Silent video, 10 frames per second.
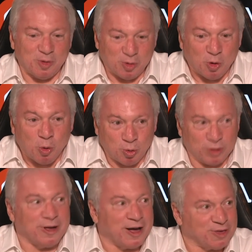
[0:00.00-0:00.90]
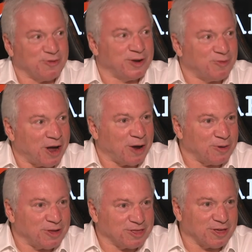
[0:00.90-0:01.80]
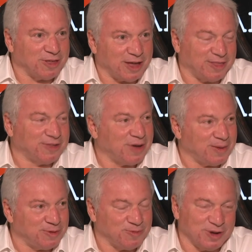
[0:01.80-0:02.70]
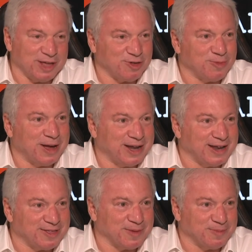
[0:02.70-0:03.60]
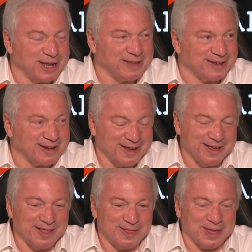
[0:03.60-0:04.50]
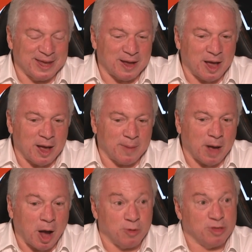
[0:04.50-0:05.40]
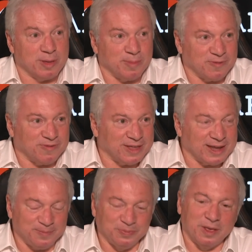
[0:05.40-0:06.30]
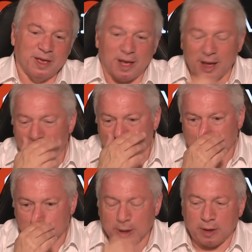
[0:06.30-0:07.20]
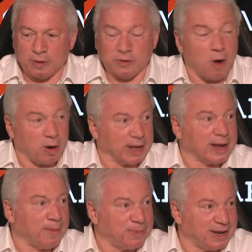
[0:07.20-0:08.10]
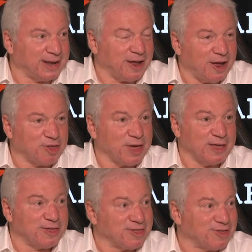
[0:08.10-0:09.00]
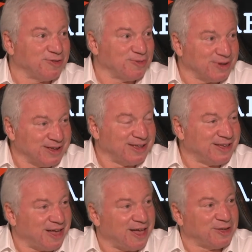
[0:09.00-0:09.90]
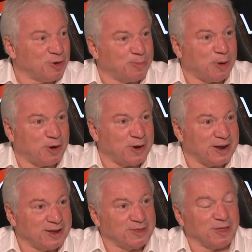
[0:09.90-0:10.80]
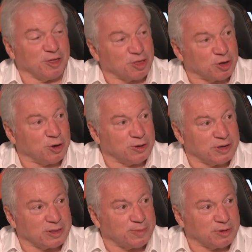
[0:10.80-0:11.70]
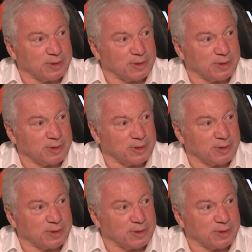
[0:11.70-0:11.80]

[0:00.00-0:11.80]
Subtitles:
all the ducks are in a row, so that at the time you release your money, it's completed. The ownership of the target company changes to your borrower, the securities are put in